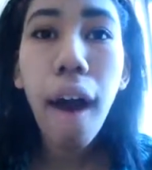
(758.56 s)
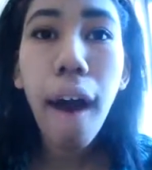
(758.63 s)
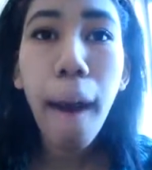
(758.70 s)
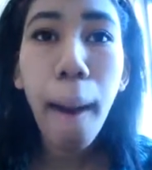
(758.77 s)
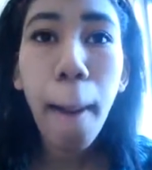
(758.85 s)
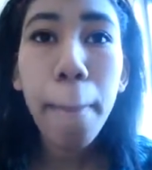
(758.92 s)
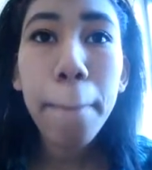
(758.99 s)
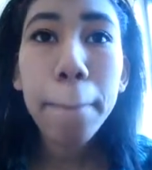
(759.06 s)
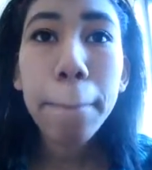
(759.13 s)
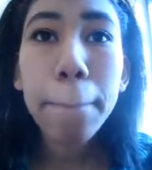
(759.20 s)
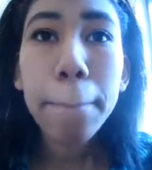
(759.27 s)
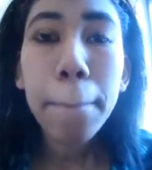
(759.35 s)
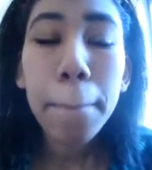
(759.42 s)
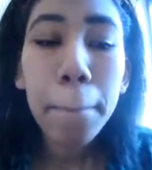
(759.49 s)
Um...
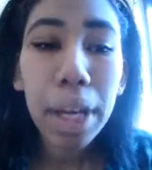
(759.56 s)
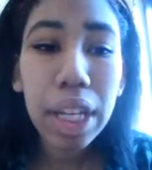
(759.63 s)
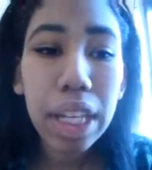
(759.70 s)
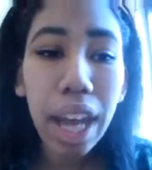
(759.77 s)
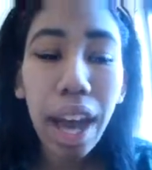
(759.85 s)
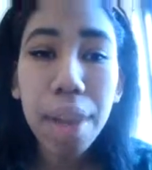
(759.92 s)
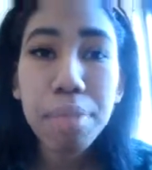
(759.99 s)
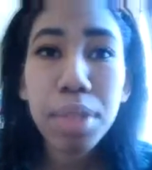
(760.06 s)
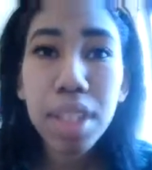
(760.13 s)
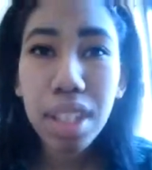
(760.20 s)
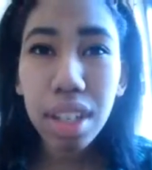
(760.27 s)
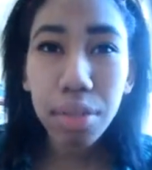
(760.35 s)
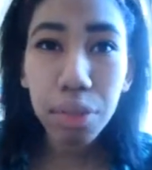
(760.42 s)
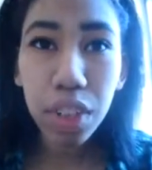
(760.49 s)
But yeah, I'm just
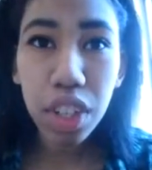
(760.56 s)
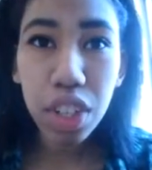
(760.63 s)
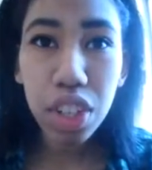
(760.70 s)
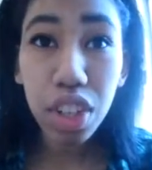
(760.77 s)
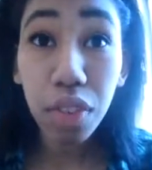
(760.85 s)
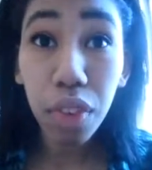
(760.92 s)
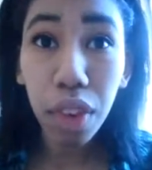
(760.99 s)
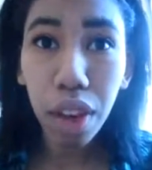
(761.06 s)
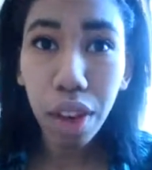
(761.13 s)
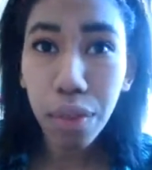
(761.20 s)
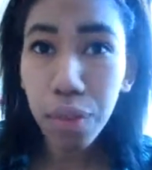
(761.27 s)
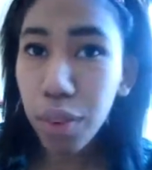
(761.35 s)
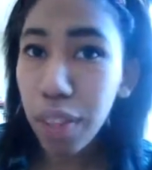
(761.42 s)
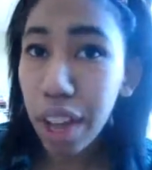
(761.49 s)
going to finish the
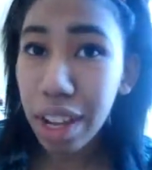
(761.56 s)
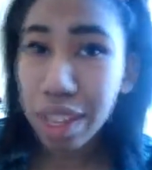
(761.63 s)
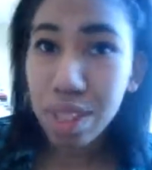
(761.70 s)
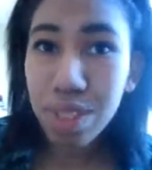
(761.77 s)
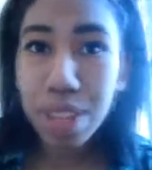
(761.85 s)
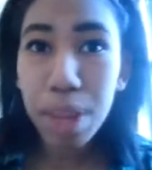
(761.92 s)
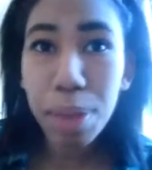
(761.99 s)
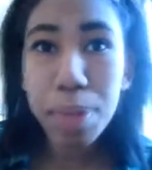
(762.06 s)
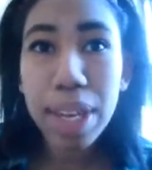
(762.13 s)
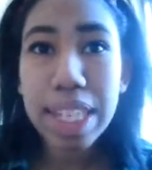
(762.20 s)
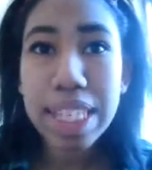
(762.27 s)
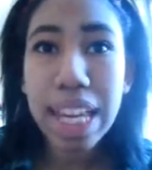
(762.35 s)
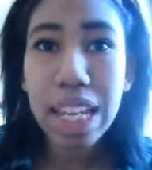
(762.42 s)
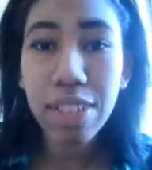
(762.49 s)
vlog for last week
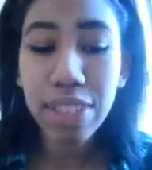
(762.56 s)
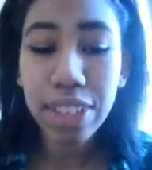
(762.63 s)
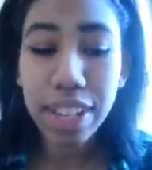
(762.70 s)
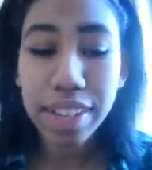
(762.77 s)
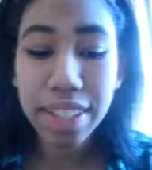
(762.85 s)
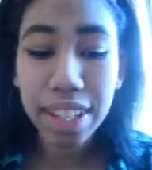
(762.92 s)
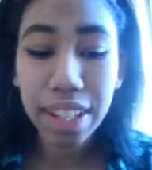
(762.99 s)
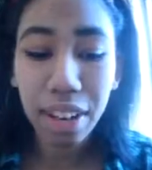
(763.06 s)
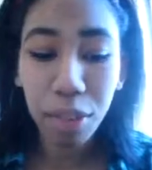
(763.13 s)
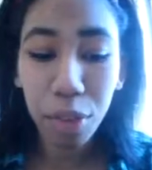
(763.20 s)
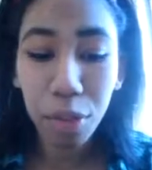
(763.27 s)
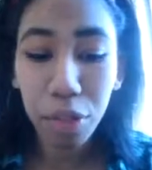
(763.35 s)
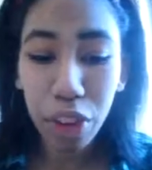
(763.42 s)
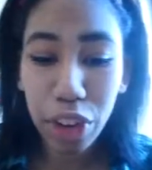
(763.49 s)
because I realized I
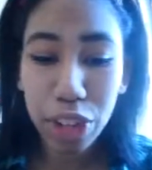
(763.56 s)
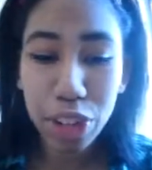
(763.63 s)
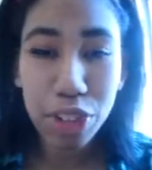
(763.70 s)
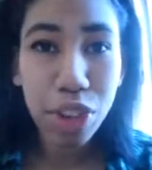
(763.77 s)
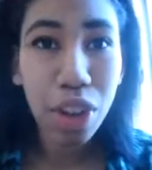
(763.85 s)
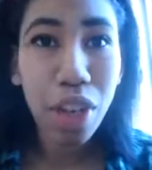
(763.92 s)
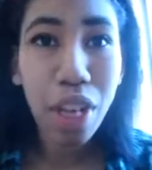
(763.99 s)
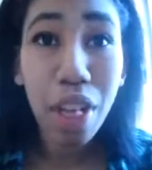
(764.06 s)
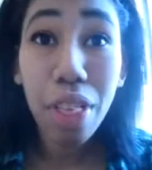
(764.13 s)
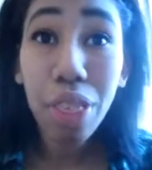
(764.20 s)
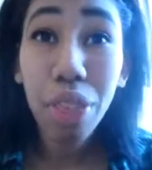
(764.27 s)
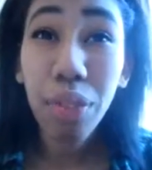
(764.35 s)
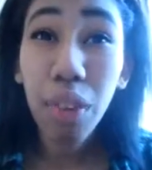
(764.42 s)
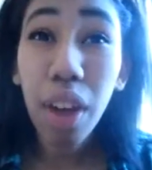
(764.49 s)
never finished
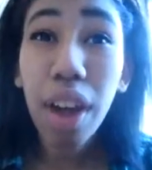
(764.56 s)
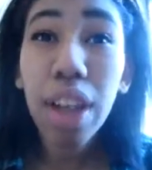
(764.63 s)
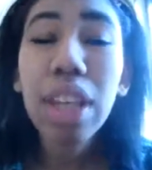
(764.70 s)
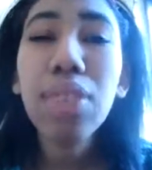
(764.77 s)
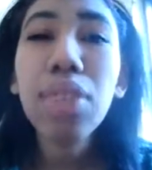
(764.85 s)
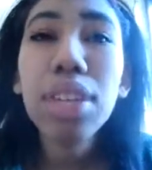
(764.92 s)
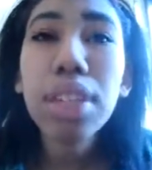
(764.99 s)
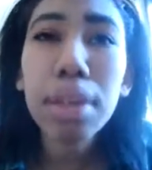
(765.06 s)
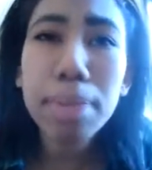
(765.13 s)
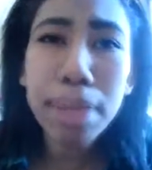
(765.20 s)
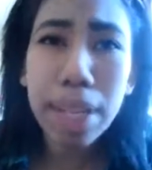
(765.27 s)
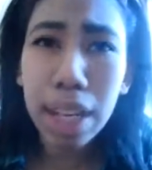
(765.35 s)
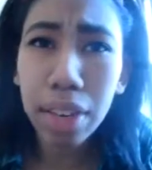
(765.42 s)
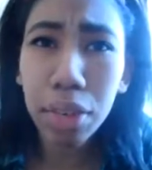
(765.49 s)
the vlog. Even though sometimes
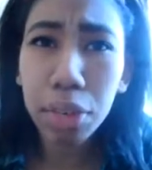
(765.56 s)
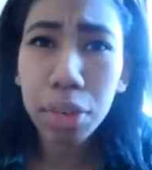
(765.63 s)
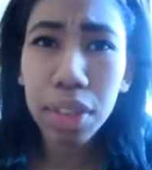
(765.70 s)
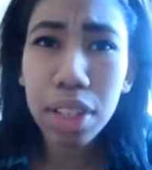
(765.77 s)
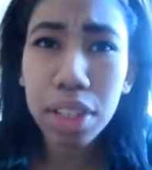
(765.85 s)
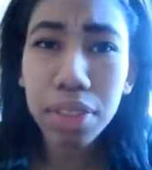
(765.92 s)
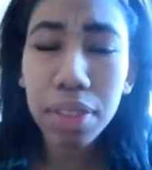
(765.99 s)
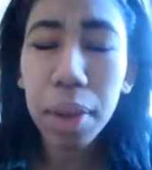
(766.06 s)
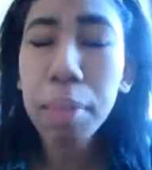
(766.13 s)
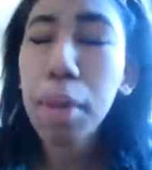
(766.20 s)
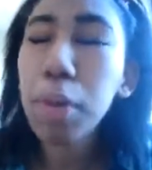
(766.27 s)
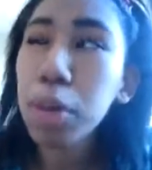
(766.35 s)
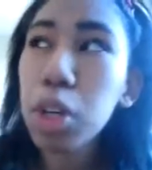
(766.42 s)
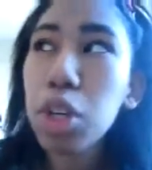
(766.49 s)
I never finish the vlog, but
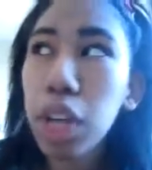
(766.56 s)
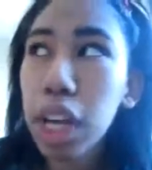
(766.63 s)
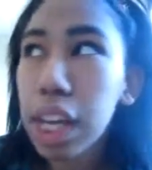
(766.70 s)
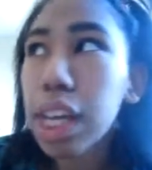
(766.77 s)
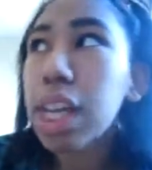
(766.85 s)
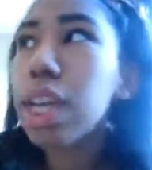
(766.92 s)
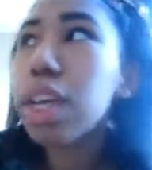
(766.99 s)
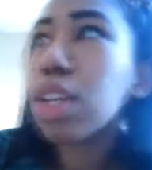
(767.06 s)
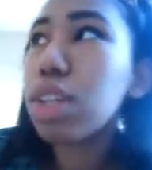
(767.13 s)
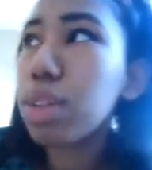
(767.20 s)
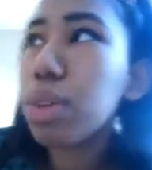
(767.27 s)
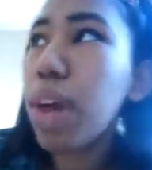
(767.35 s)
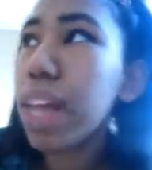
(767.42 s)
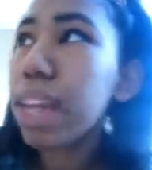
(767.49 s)
I want to try
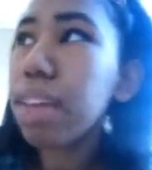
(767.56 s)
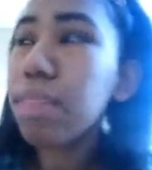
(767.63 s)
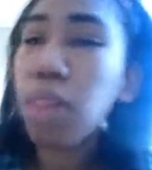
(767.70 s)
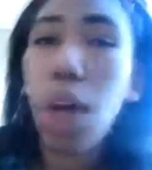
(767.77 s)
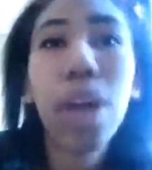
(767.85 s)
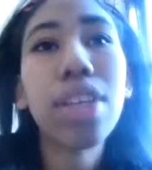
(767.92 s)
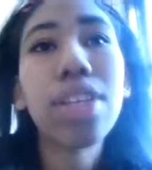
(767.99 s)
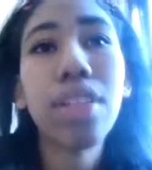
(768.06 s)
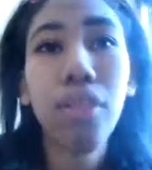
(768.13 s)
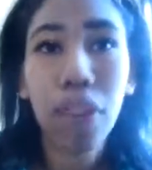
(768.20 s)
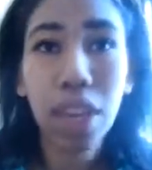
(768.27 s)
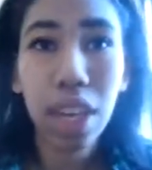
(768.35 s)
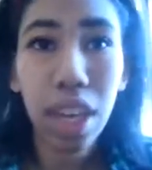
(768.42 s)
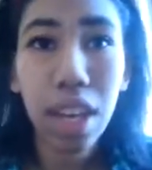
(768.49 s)
to end the vlogs if
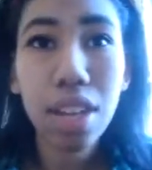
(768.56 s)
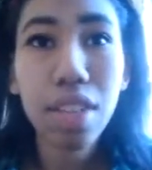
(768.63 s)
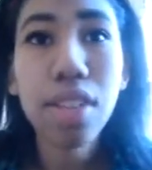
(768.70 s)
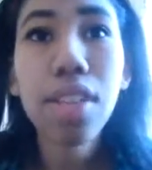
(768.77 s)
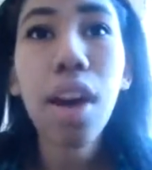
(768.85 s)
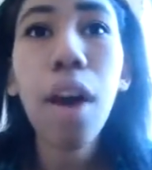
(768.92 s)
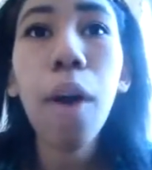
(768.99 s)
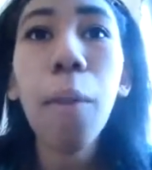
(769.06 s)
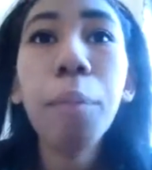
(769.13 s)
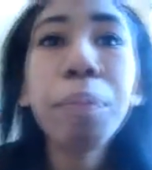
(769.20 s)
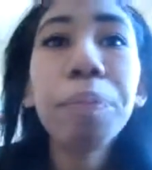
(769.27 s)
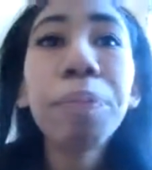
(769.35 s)
I can. So